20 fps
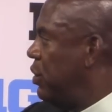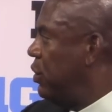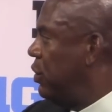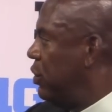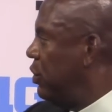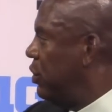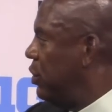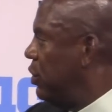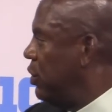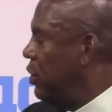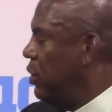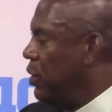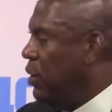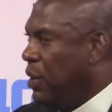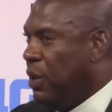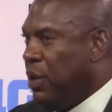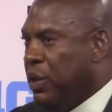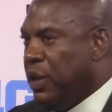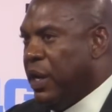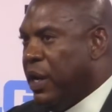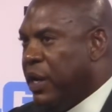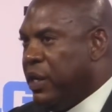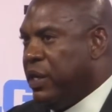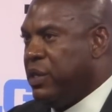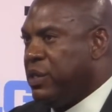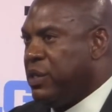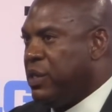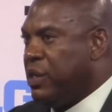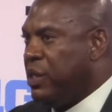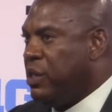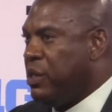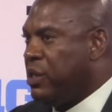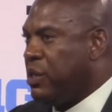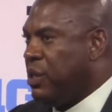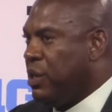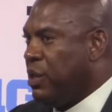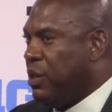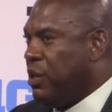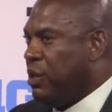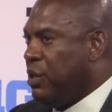matchup Yeah, he's he's
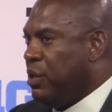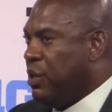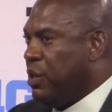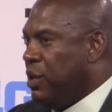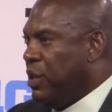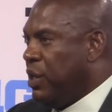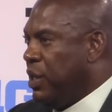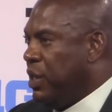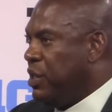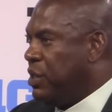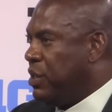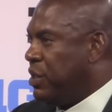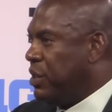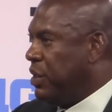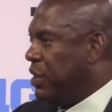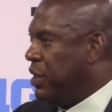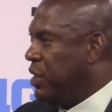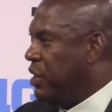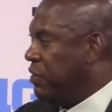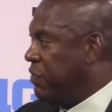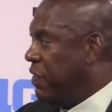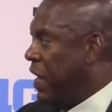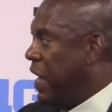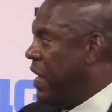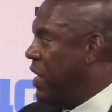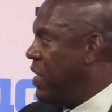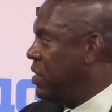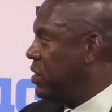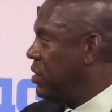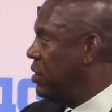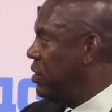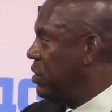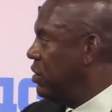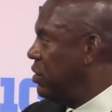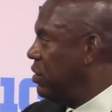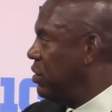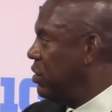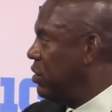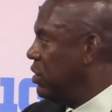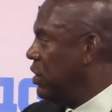he's he's fast.
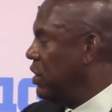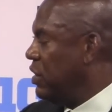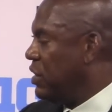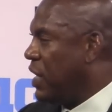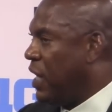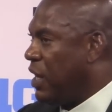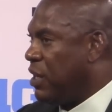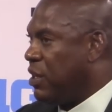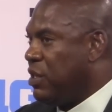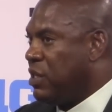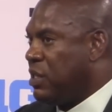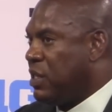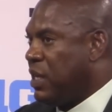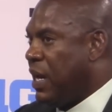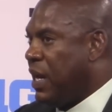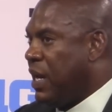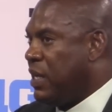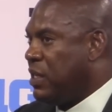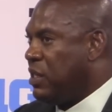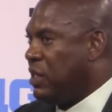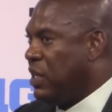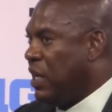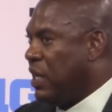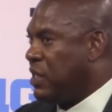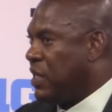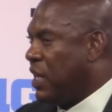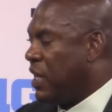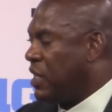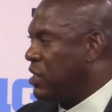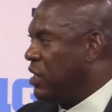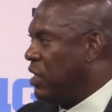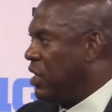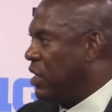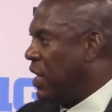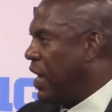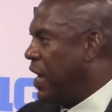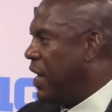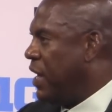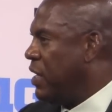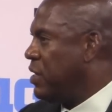He's got good size. He has excellent
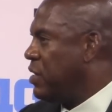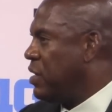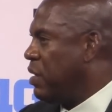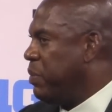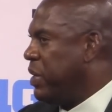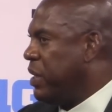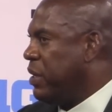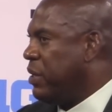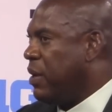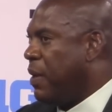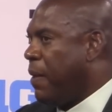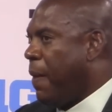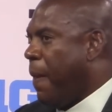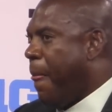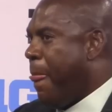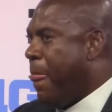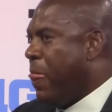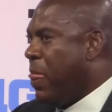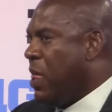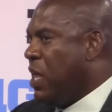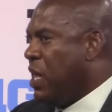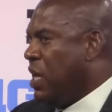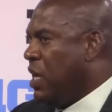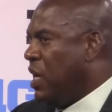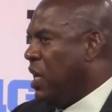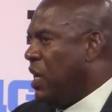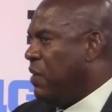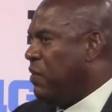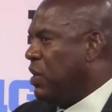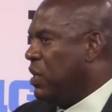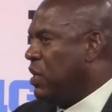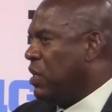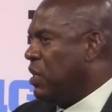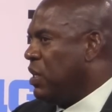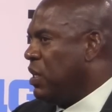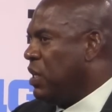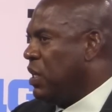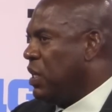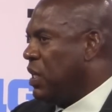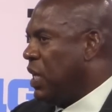hands. I mean, even
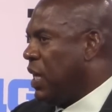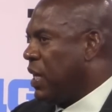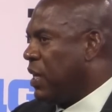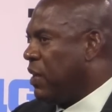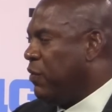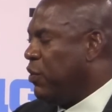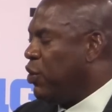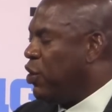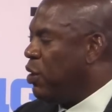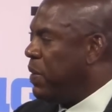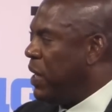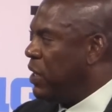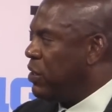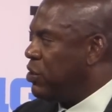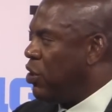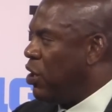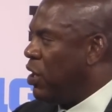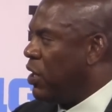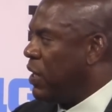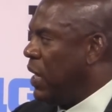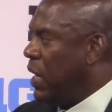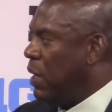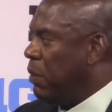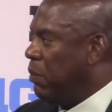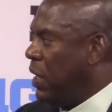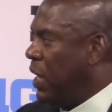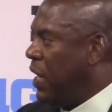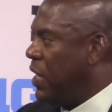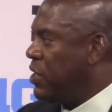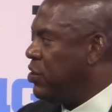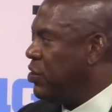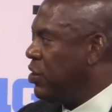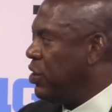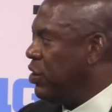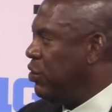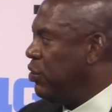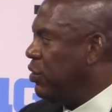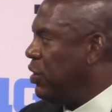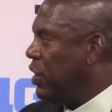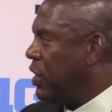like if you go back to our game last year
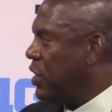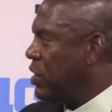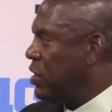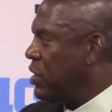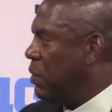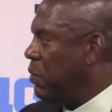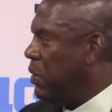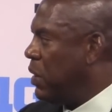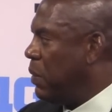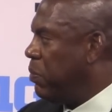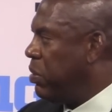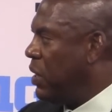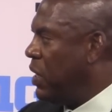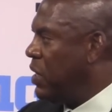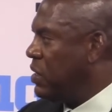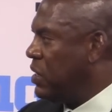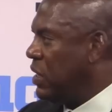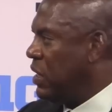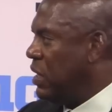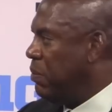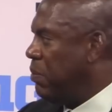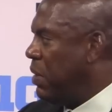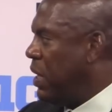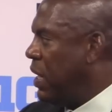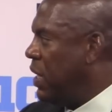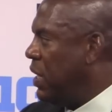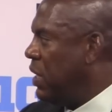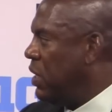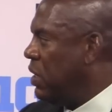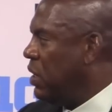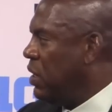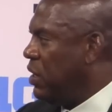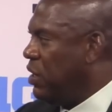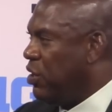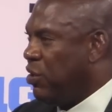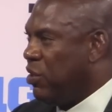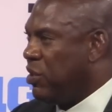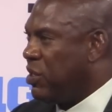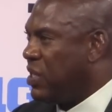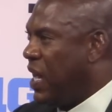and you look at some of the plays that he made, you
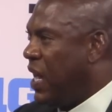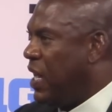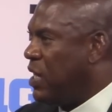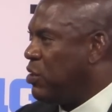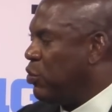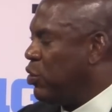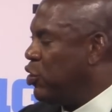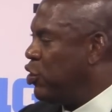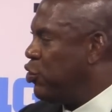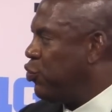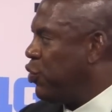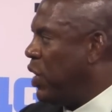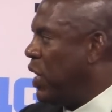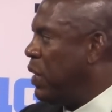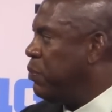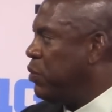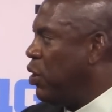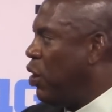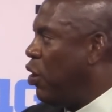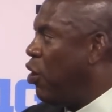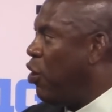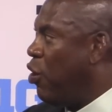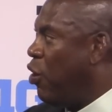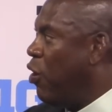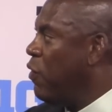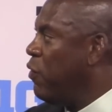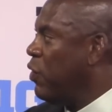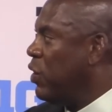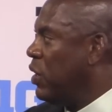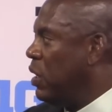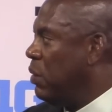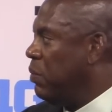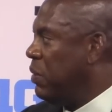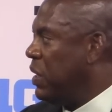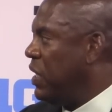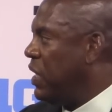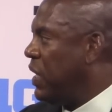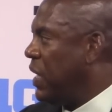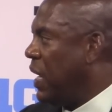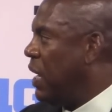know, those guys were draped all over him and
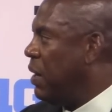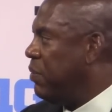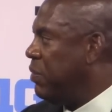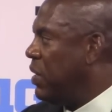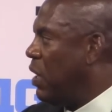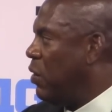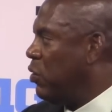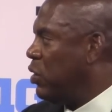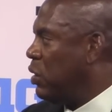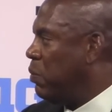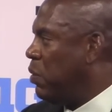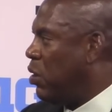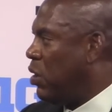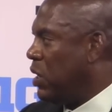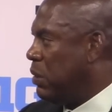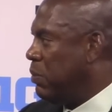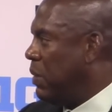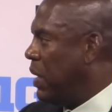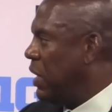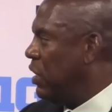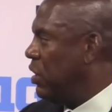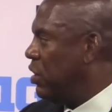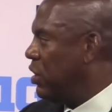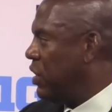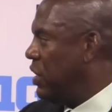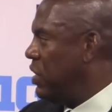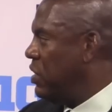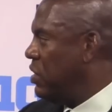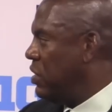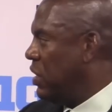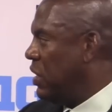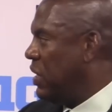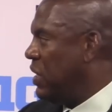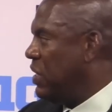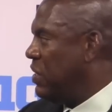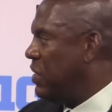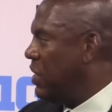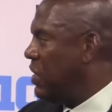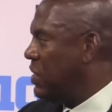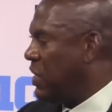he came down with the ball and he made it look easy and he
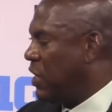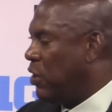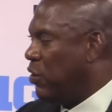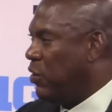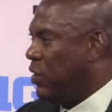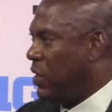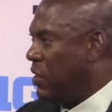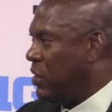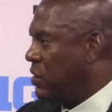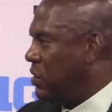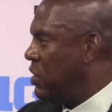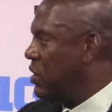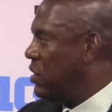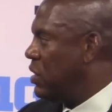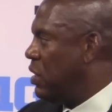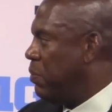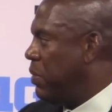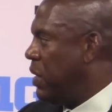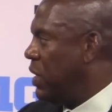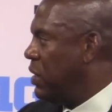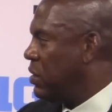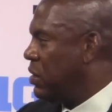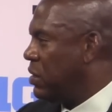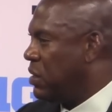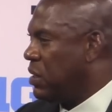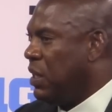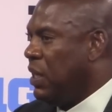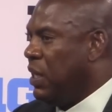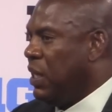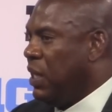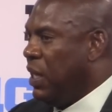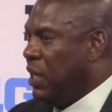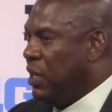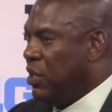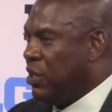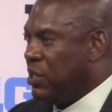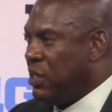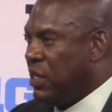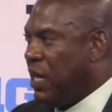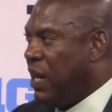does that on a consistent basis. And
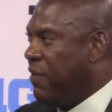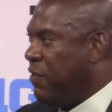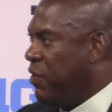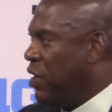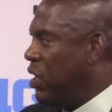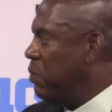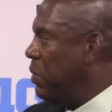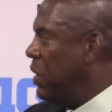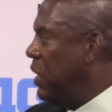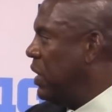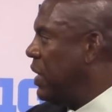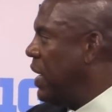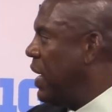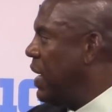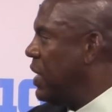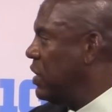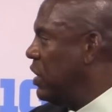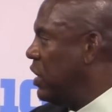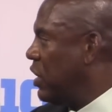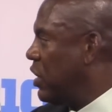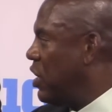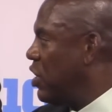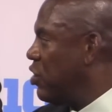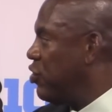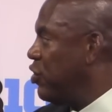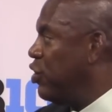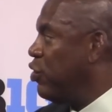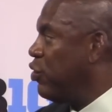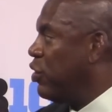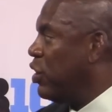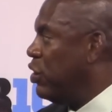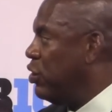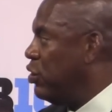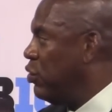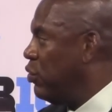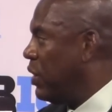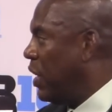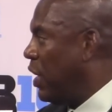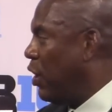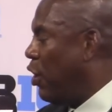there's not very many guys in the country who can
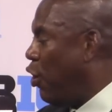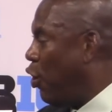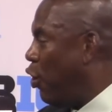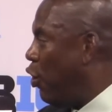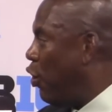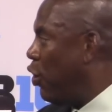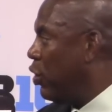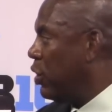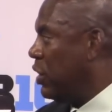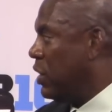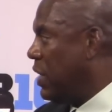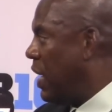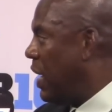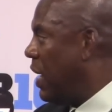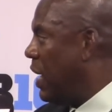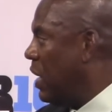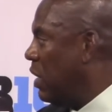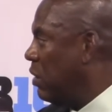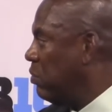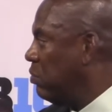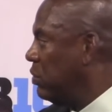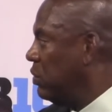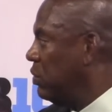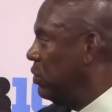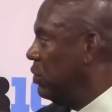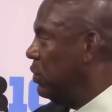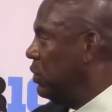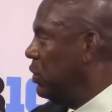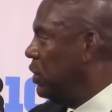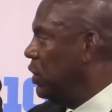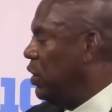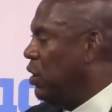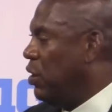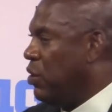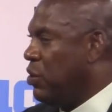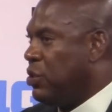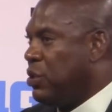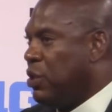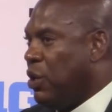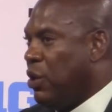do that all the time. You
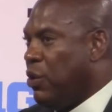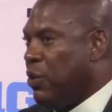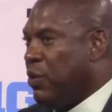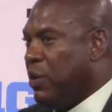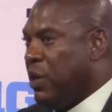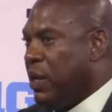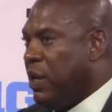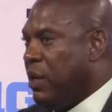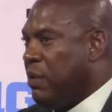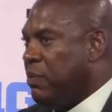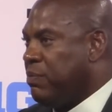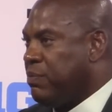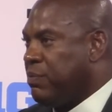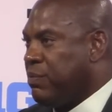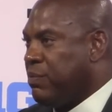know, so um,